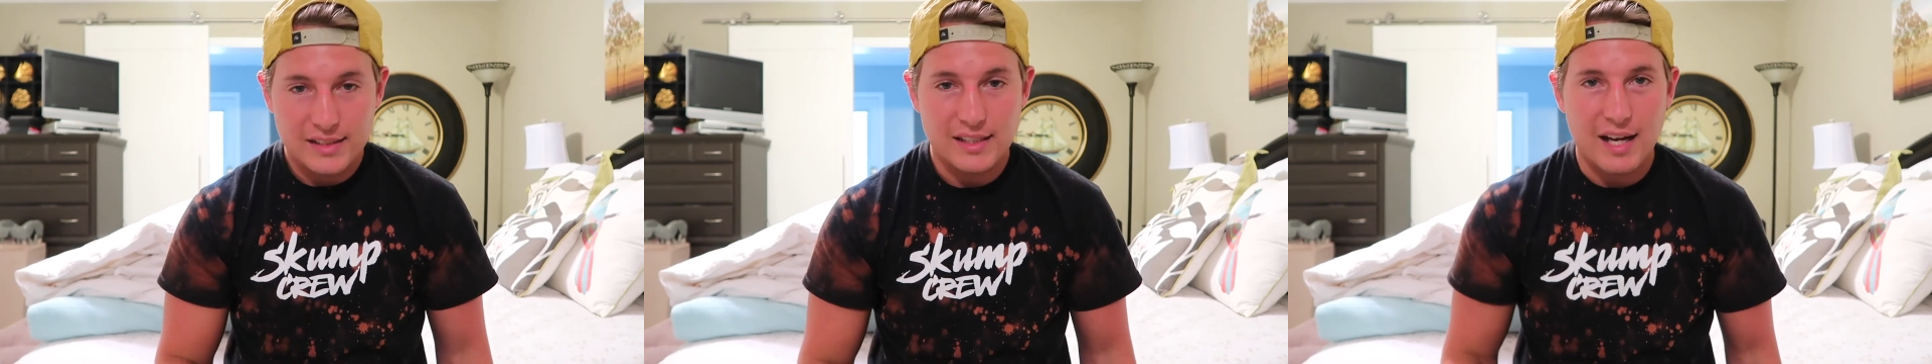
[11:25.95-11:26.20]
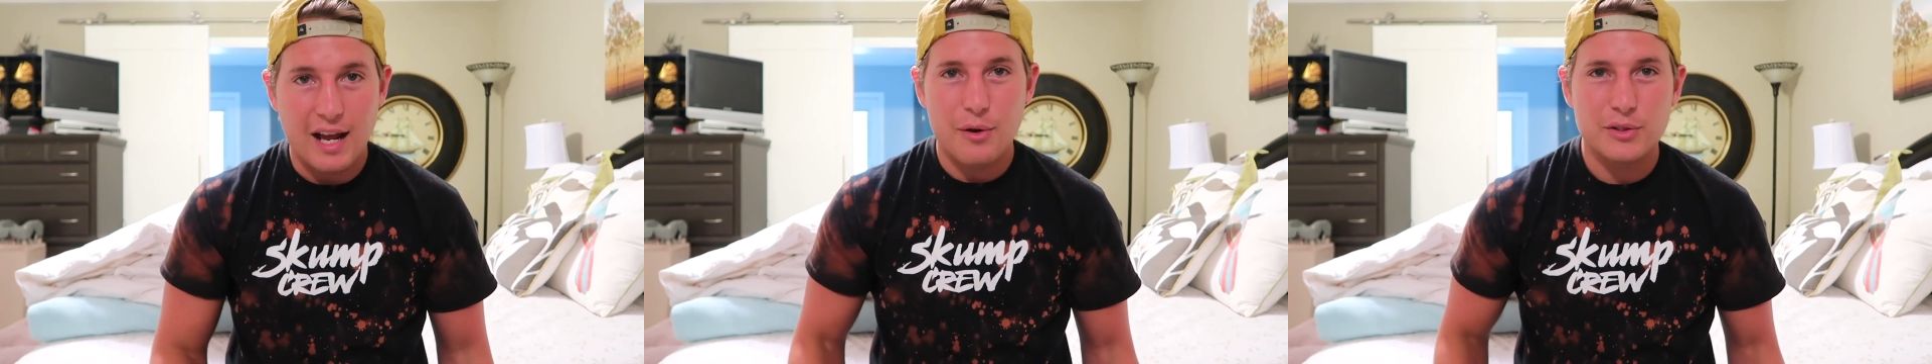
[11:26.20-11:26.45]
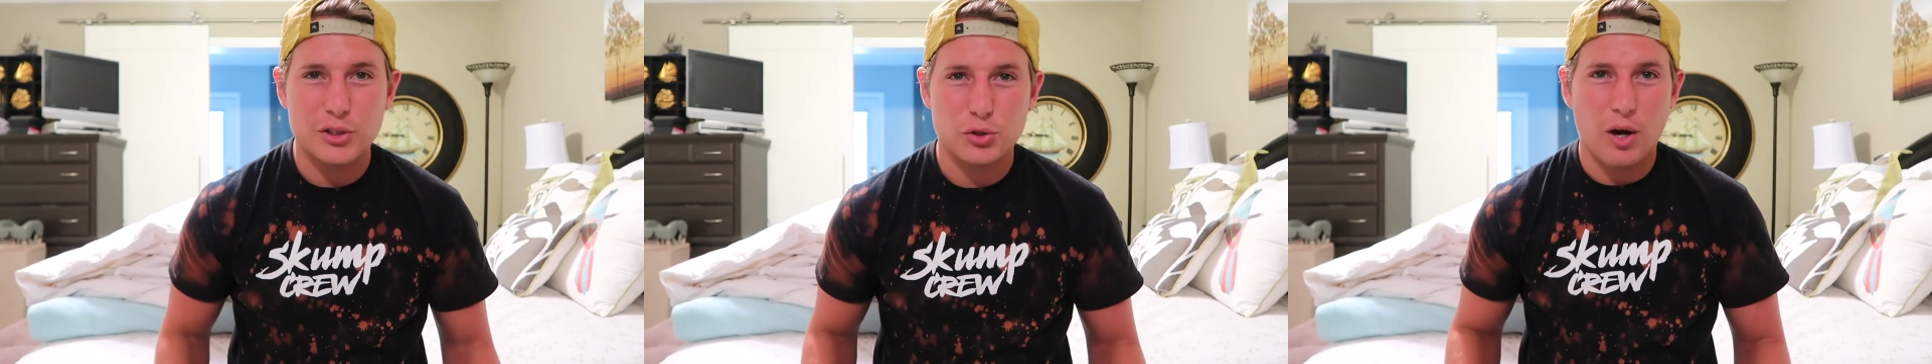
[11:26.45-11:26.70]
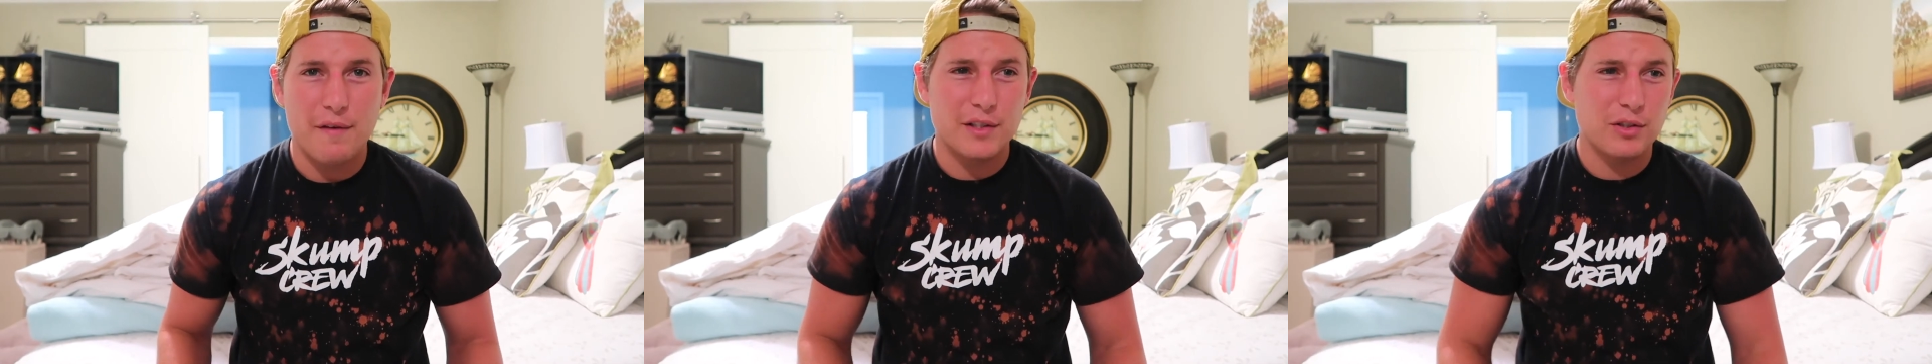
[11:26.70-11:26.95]
He said, how is it
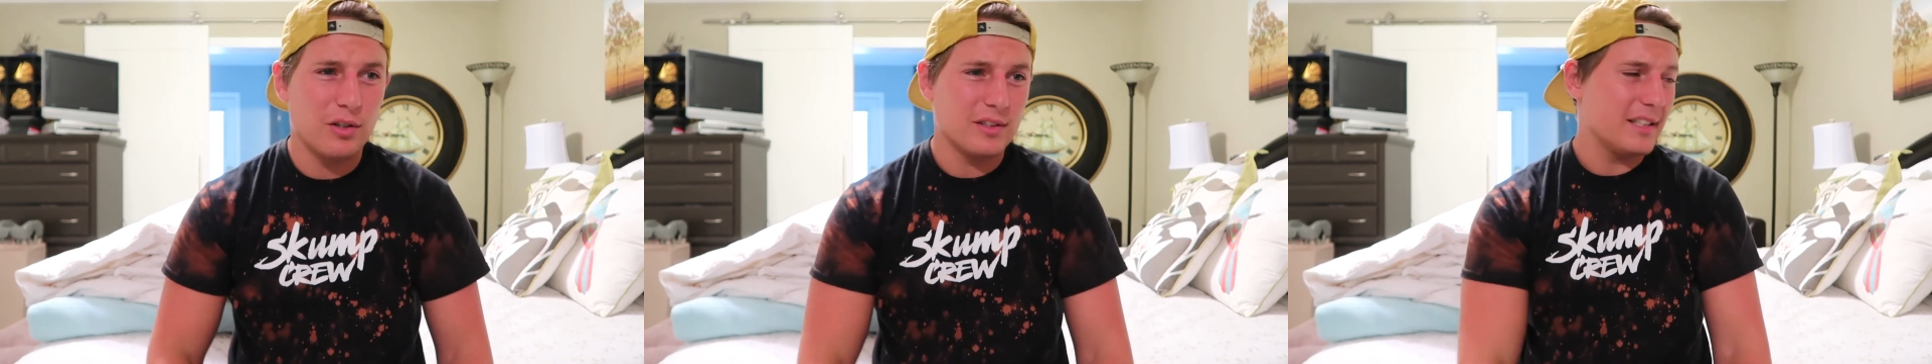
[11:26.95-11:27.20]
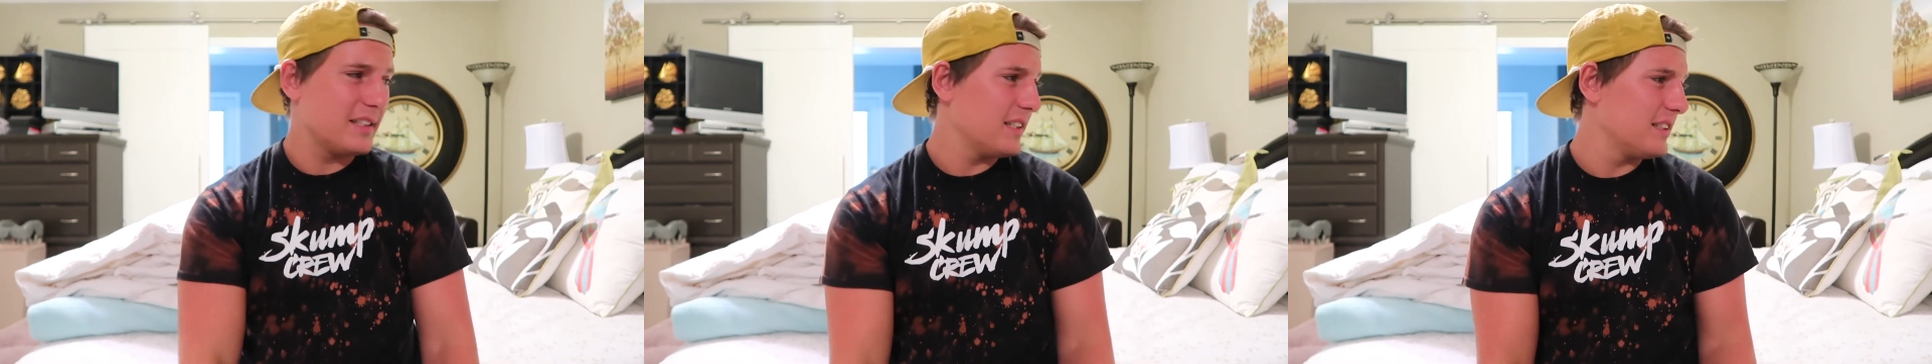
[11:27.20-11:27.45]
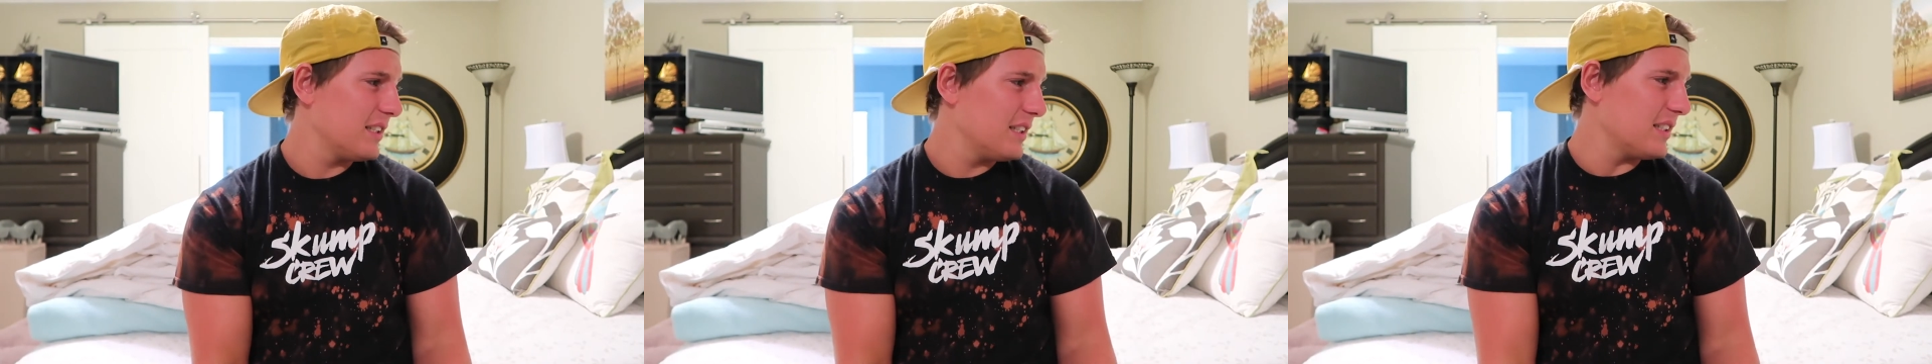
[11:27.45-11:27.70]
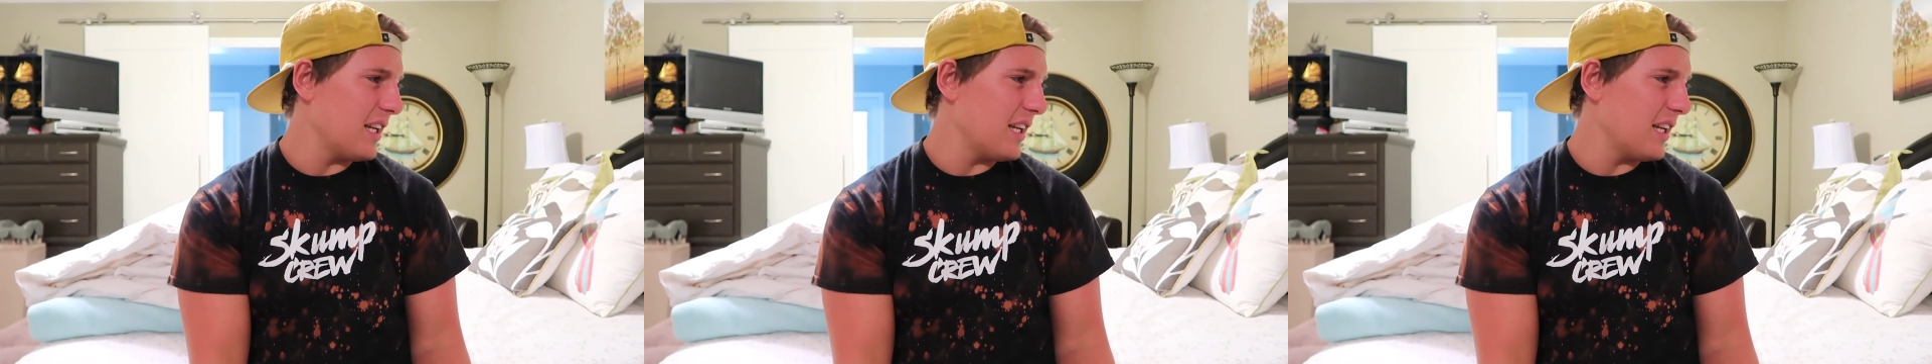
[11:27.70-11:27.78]
driving long distances?